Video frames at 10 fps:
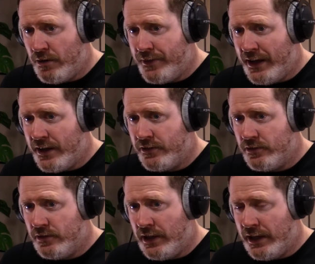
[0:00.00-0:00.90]

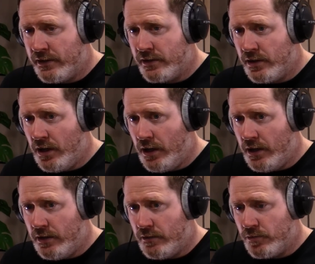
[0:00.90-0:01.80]
their
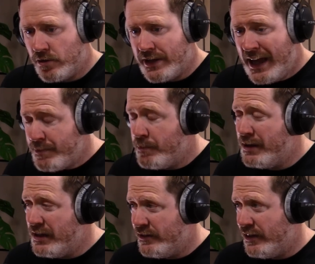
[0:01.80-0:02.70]

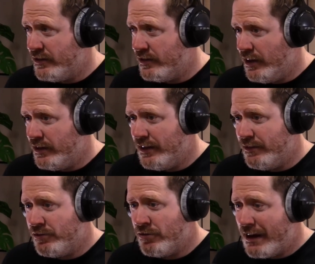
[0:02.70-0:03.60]
capabilities and
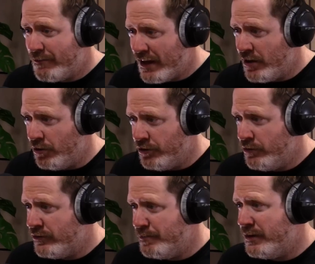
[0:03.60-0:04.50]
their track record,
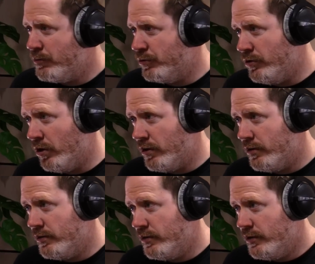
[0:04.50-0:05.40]
who simply would not
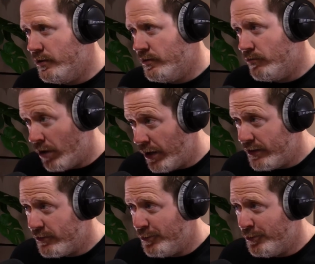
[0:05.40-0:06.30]

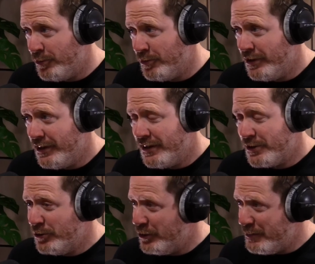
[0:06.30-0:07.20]
write, or
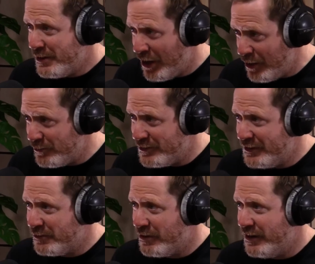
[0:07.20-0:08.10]
could not be coaxed
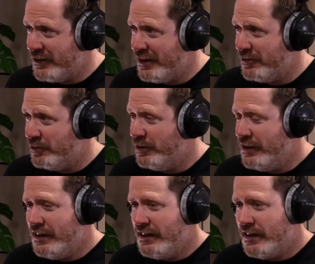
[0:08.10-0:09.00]
into writing, or
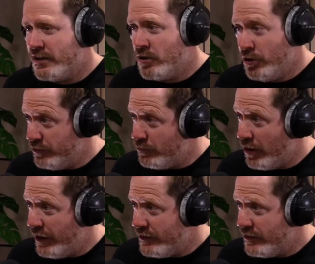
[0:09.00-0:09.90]
couldn't
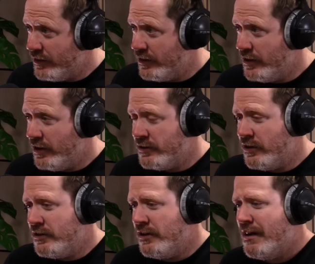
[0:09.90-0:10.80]
write.
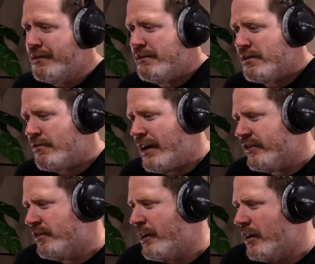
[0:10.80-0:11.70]
Do you have any
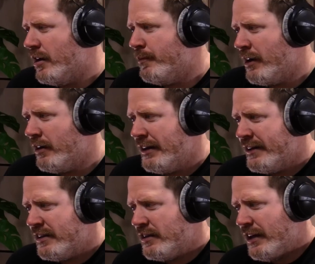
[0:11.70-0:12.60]
regrets about
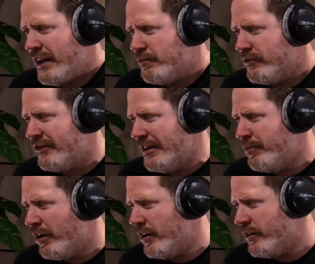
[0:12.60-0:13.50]
letting anyone
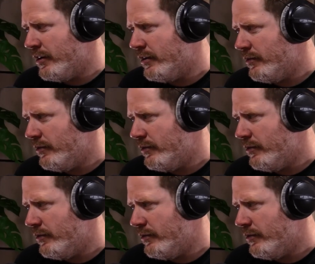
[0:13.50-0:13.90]
slip by that?